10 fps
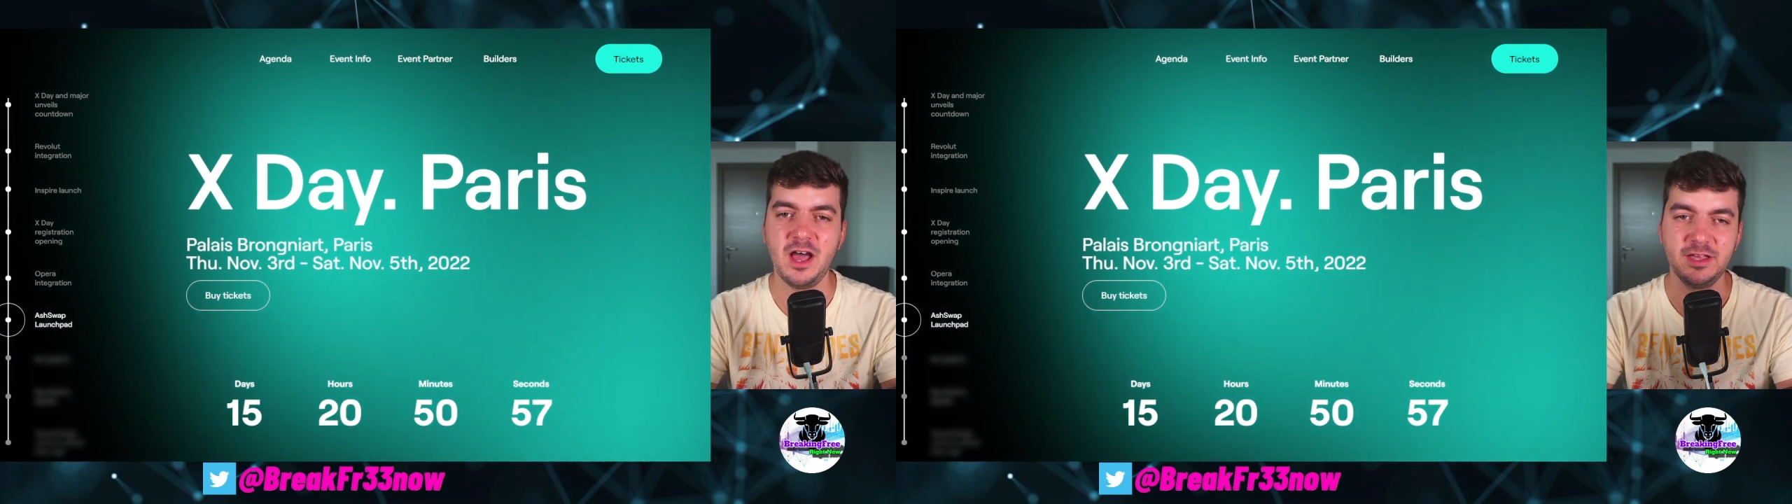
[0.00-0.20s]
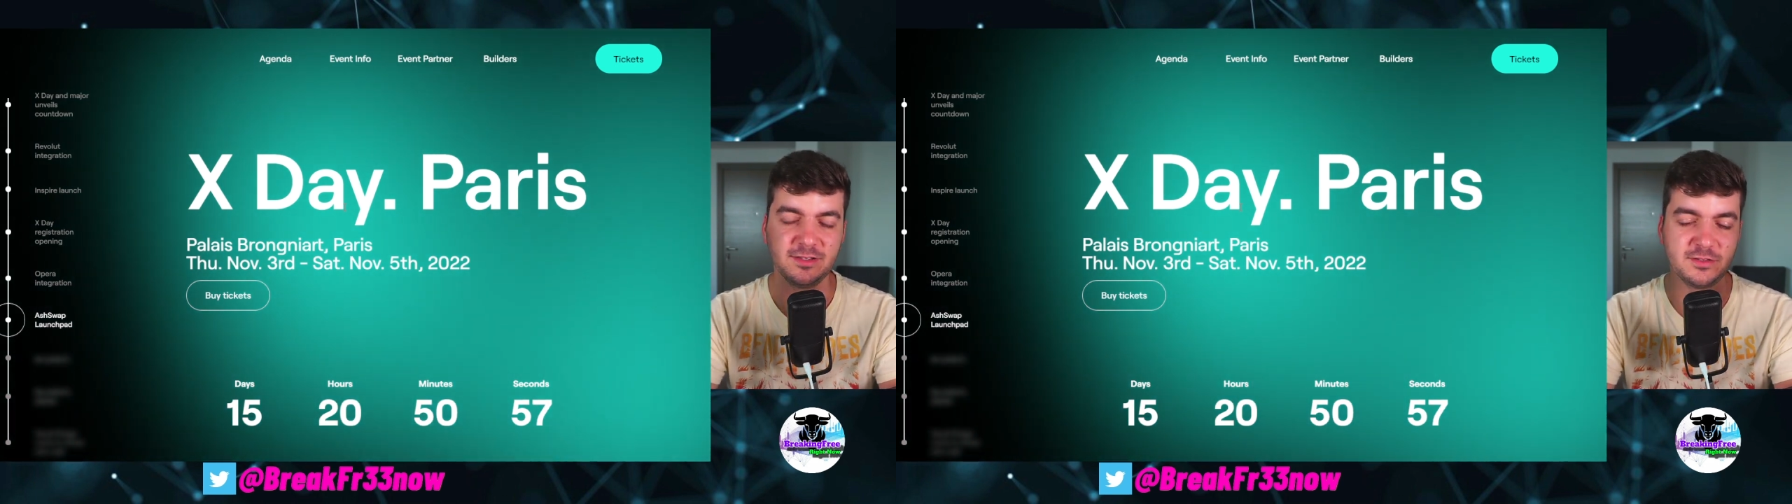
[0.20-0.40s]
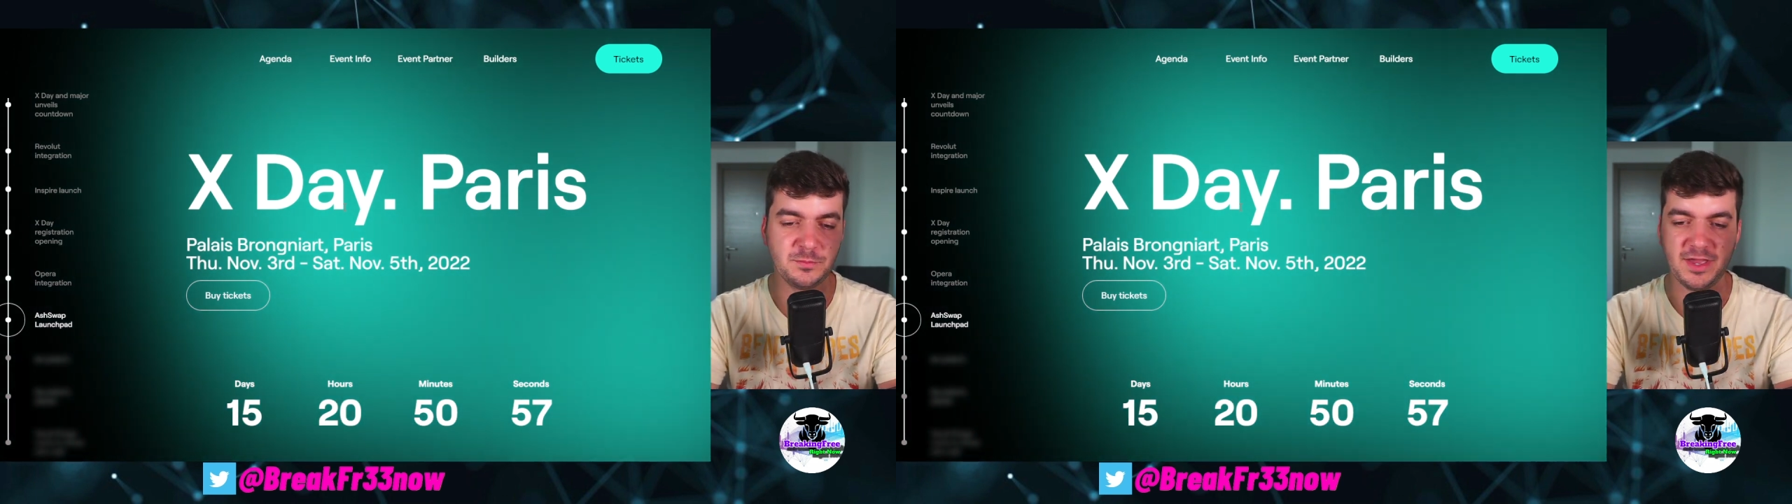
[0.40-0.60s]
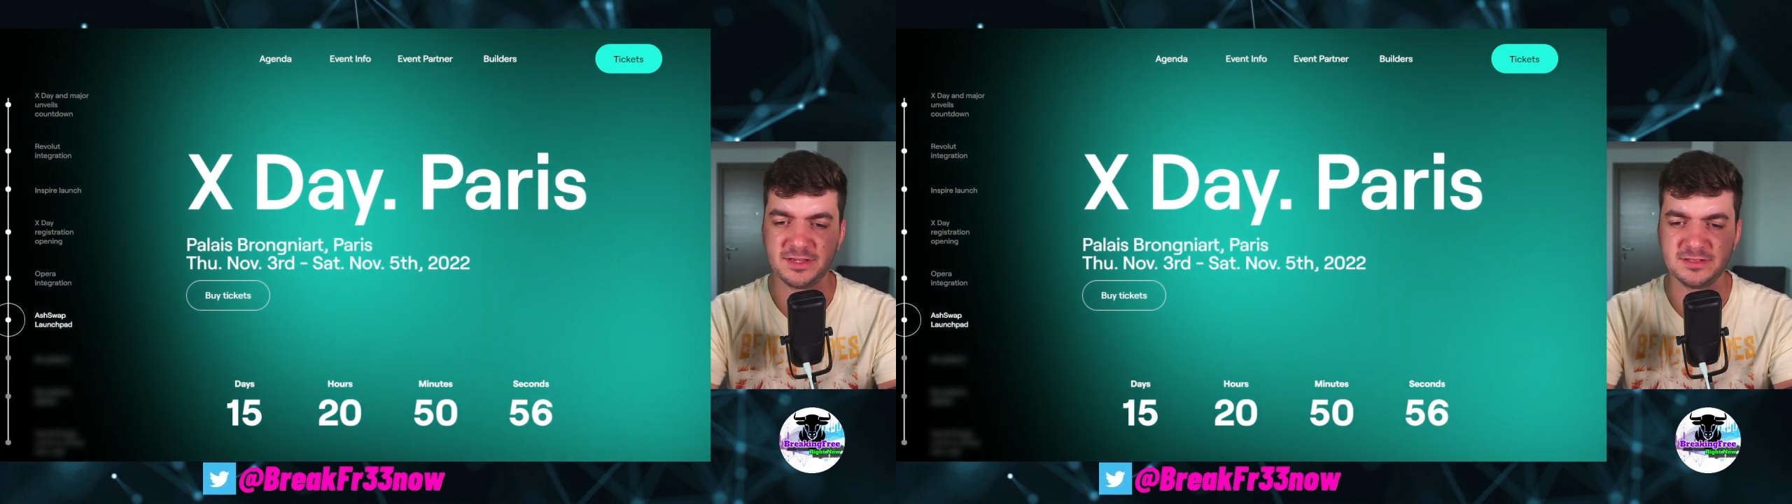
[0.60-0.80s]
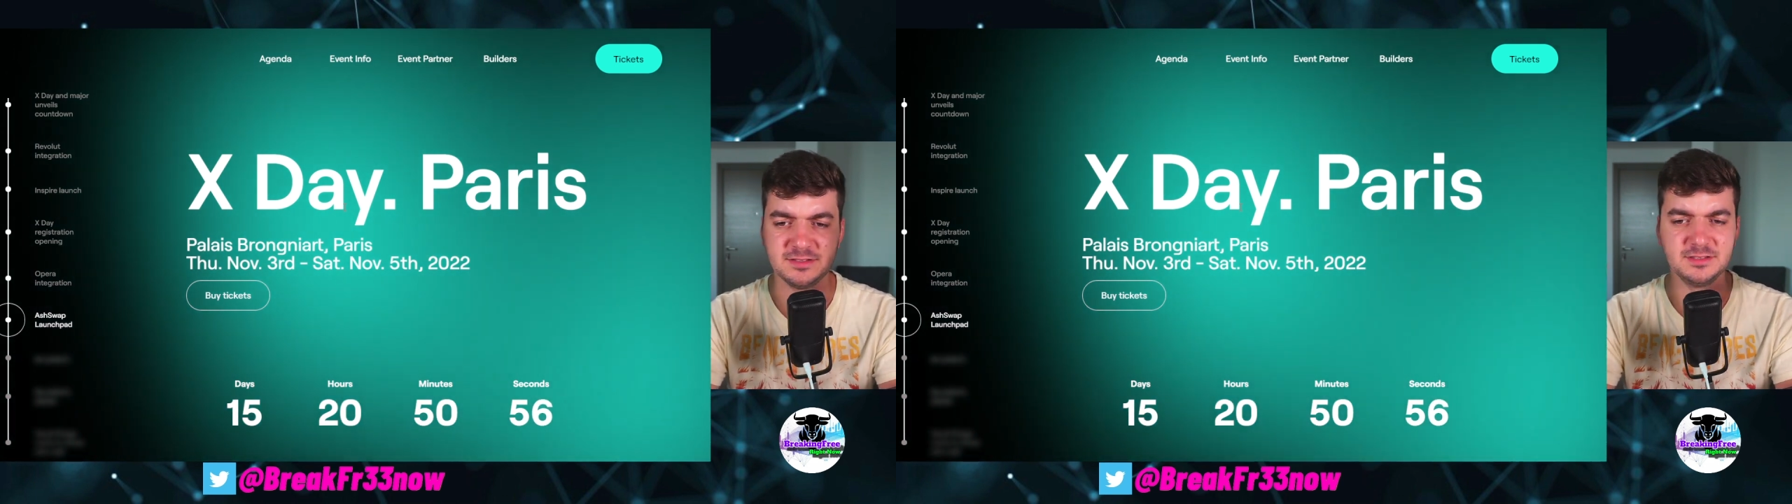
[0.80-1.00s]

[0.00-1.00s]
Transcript: I expect